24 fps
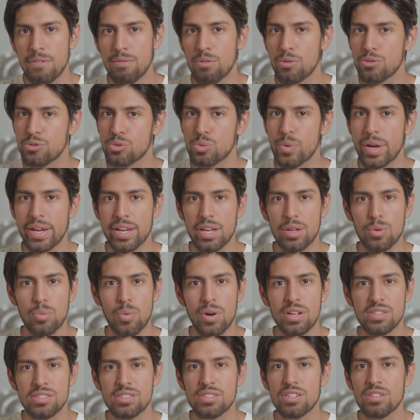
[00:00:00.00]
Volkswagen
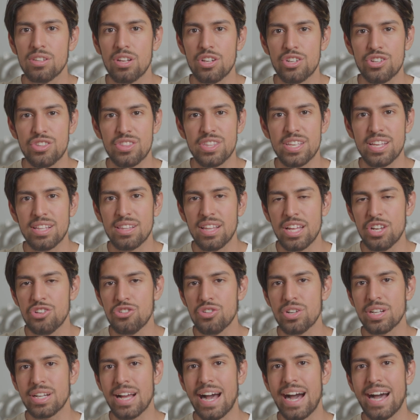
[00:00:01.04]
wants to launch the
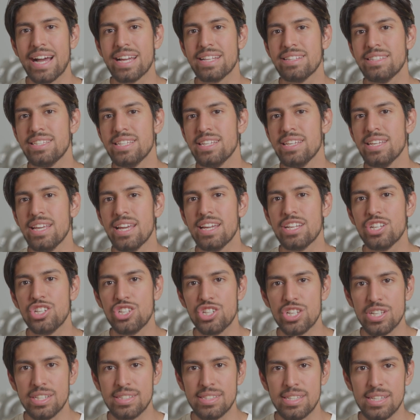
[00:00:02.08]
electric I D
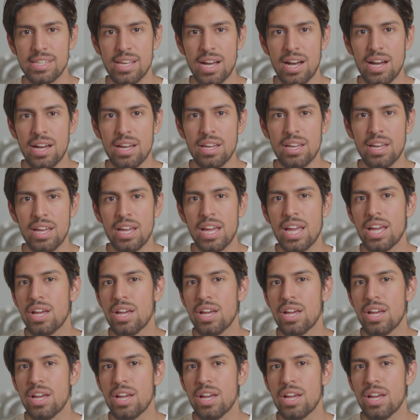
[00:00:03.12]
G T I